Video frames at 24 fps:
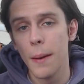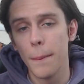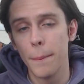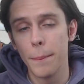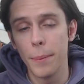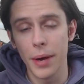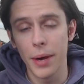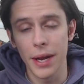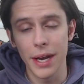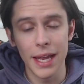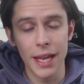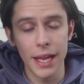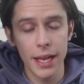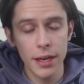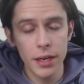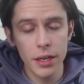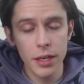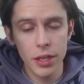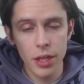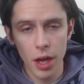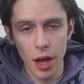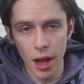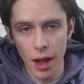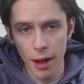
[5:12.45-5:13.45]
But in
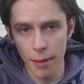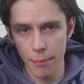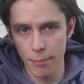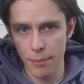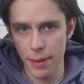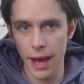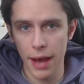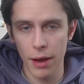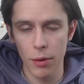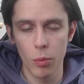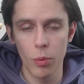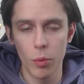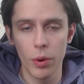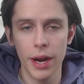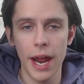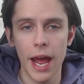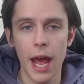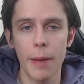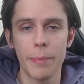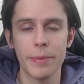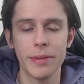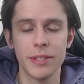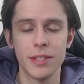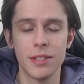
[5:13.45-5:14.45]
combat, what
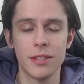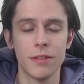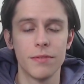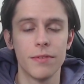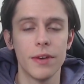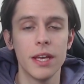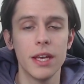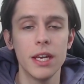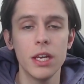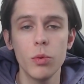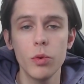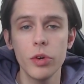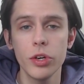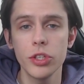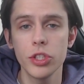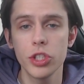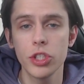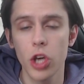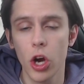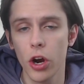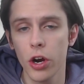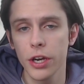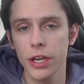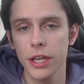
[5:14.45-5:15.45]
happens is if anyone
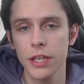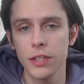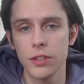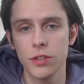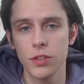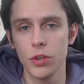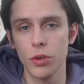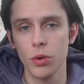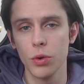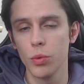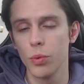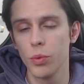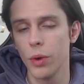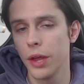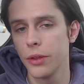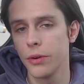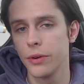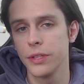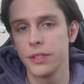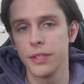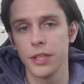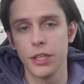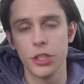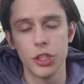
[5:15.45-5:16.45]
targets you, whether
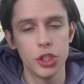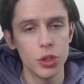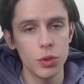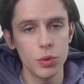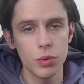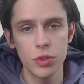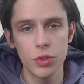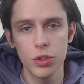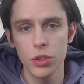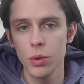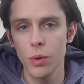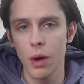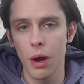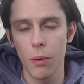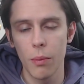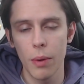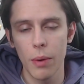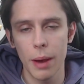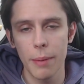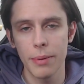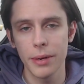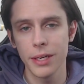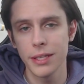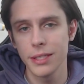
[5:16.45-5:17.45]
it's a jutsu, a
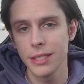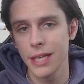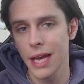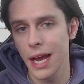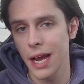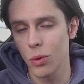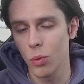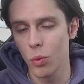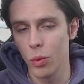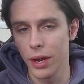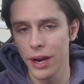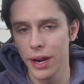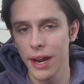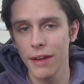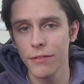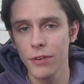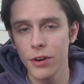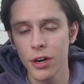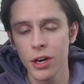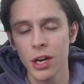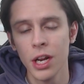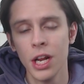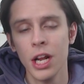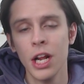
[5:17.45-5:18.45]
weapon attack,
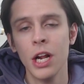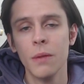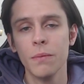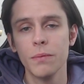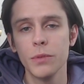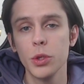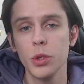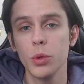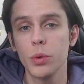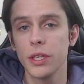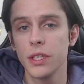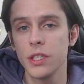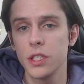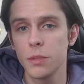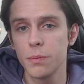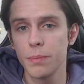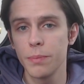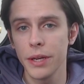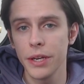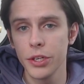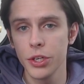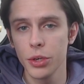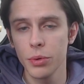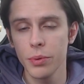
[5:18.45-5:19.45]
whatever, you can
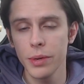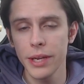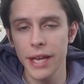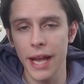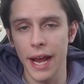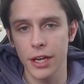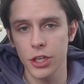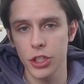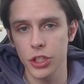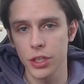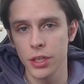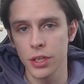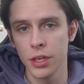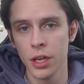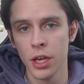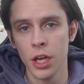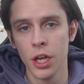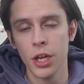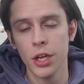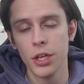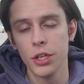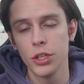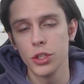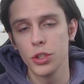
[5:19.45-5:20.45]
spend your reaction
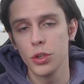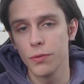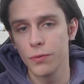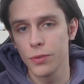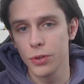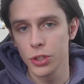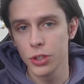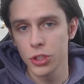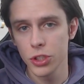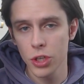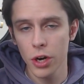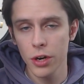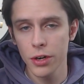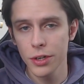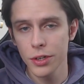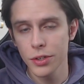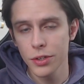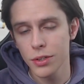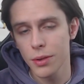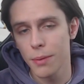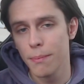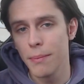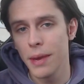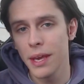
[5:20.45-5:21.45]
to, for
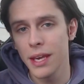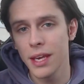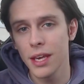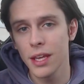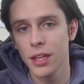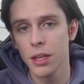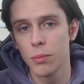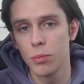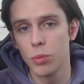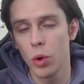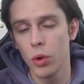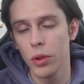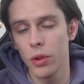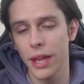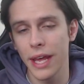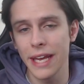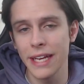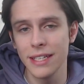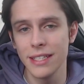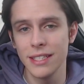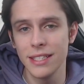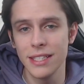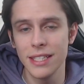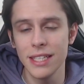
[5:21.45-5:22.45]
starters, making them roll a
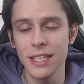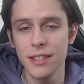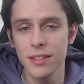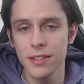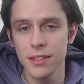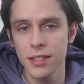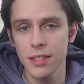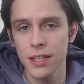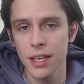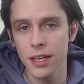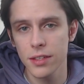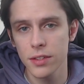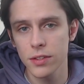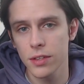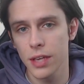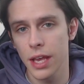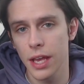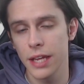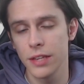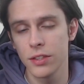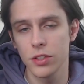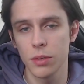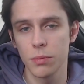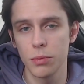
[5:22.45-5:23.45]
d6
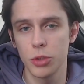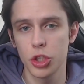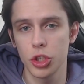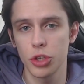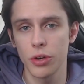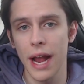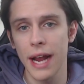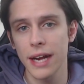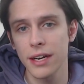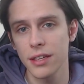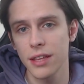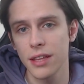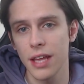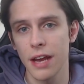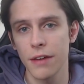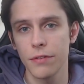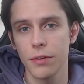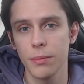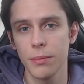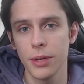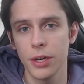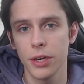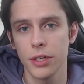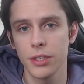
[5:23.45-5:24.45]
and subtract that
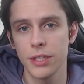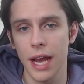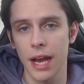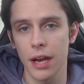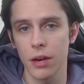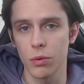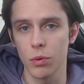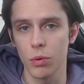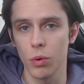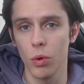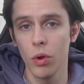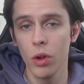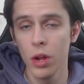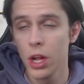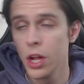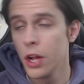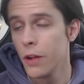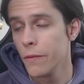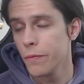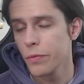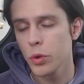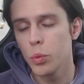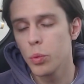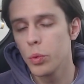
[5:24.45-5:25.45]
from their attack roll,
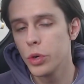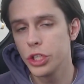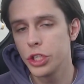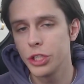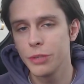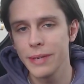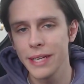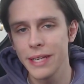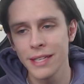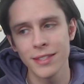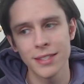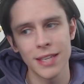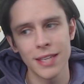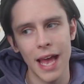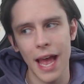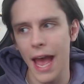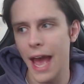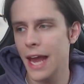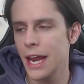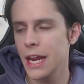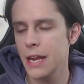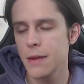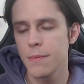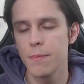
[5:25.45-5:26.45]
which means
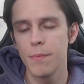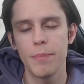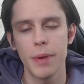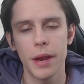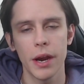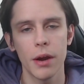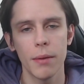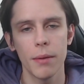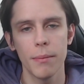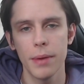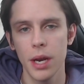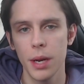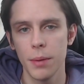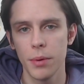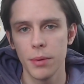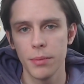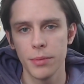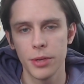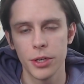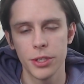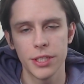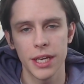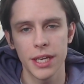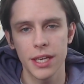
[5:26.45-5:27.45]
at a bare minimum,
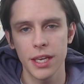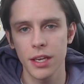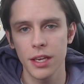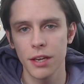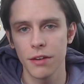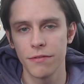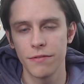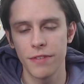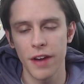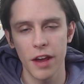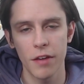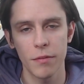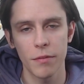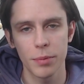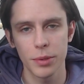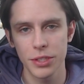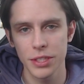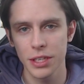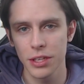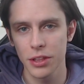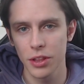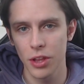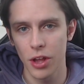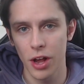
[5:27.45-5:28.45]
they're taking a
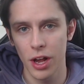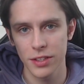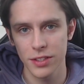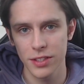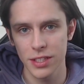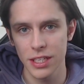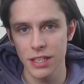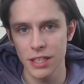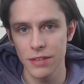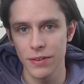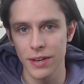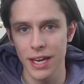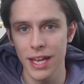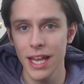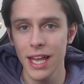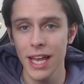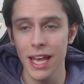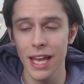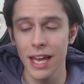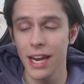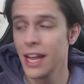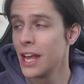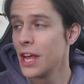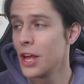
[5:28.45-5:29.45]
5% loss to even
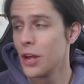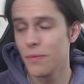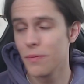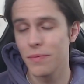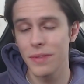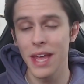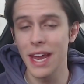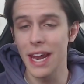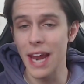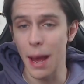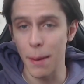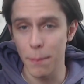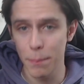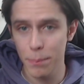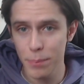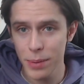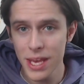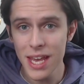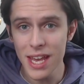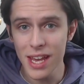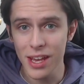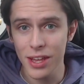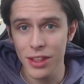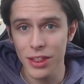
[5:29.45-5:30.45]
hit. And at
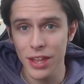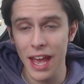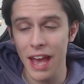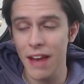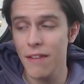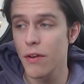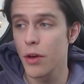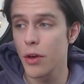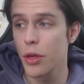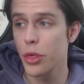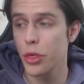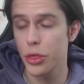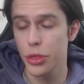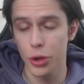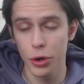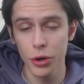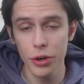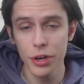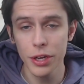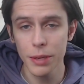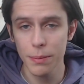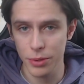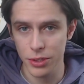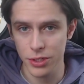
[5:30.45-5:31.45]
peak, they have a
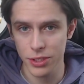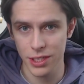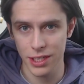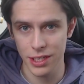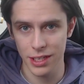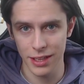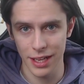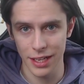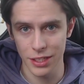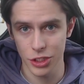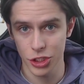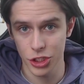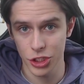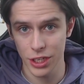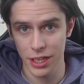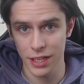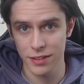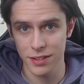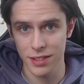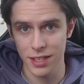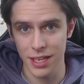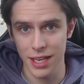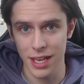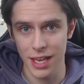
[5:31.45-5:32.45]
30% less
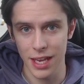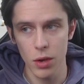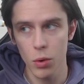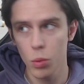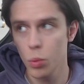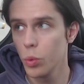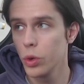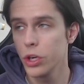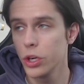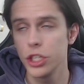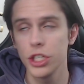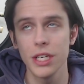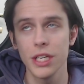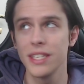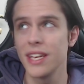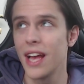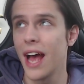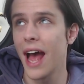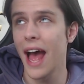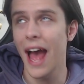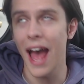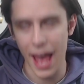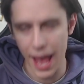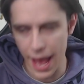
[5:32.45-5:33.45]
chance to hit, which is
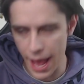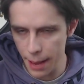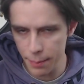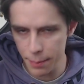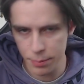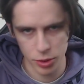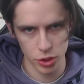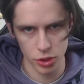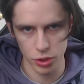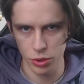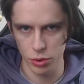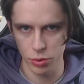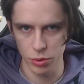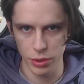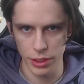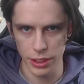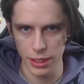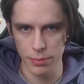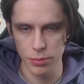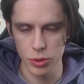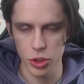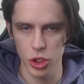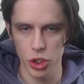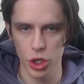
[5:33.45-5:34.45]
absolutely
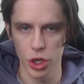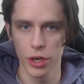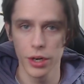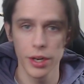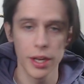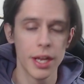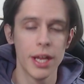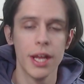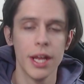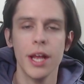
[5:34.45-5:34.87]
absurd.